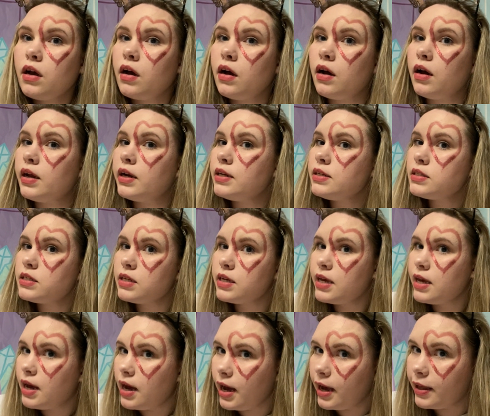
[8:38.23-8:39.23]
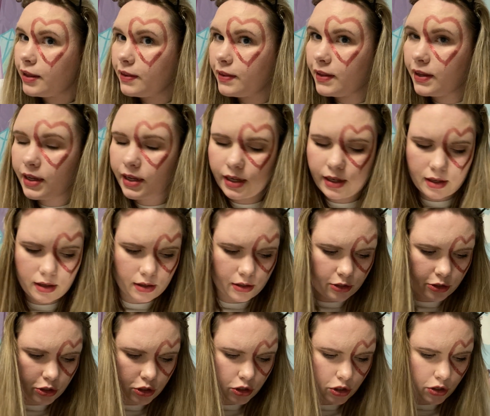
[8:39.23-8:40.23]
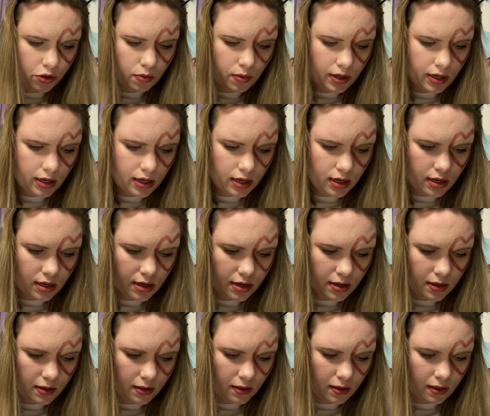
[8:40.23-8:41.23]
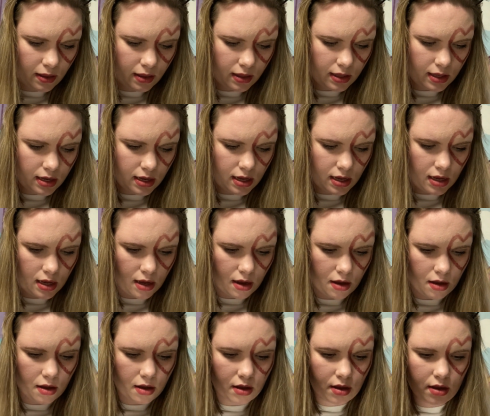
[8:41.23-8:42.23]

Honestly, I think doing the